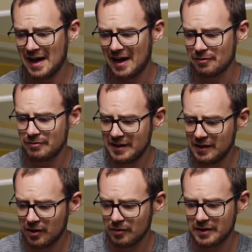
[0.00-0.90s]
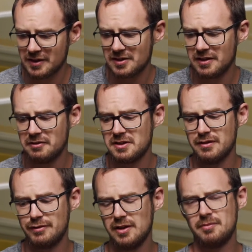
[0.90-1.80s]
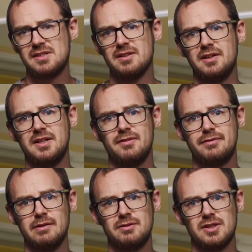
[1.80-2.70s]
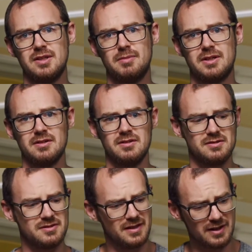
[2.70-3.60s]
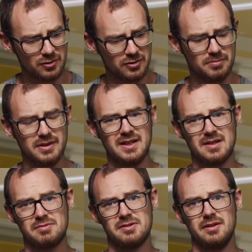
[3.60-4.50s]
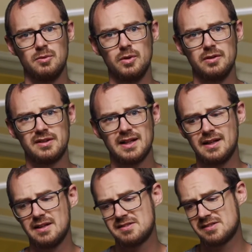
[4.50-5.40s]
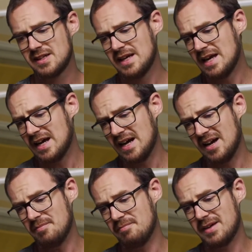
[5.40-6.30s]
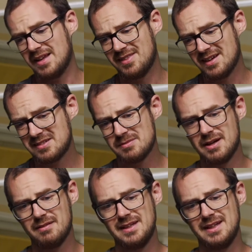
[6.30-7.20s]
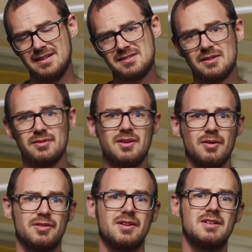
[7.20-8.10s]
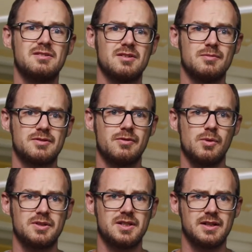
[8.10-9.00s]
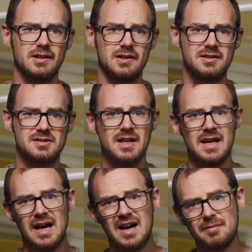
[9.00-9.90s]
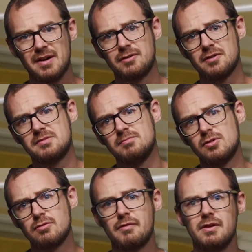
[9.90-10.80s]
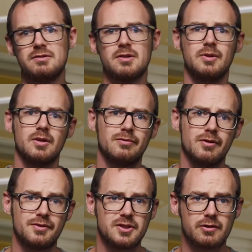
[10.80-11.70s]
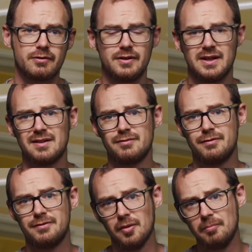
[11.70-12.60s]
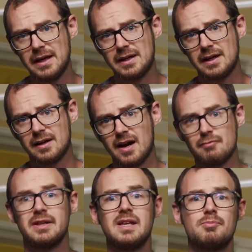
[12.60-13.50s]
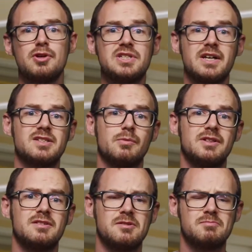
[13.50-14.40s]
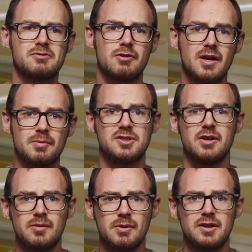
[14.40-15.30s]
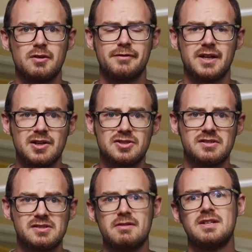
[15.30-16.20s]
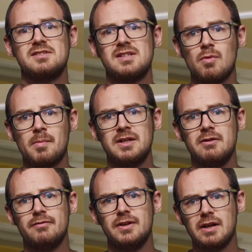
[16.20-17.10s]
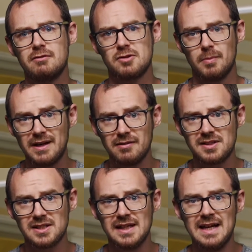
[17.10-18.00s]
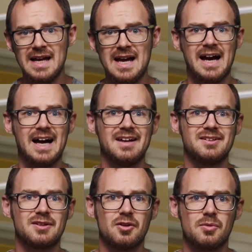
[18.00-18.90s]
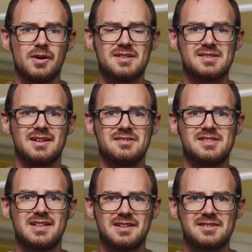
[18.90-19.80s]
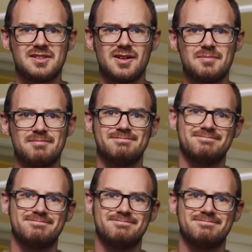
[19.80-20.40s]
I really hope you continue to develop this line in the future, because it could be absolutely world class. And that's about it. So no, thank you so much for watching, guys. I've got some more reviews coming up for photography and for filmmaking. I really appreciate it when you subscribe and turn on my notifications so you can see when my new videos come out. And otherwise, I'll see you next time.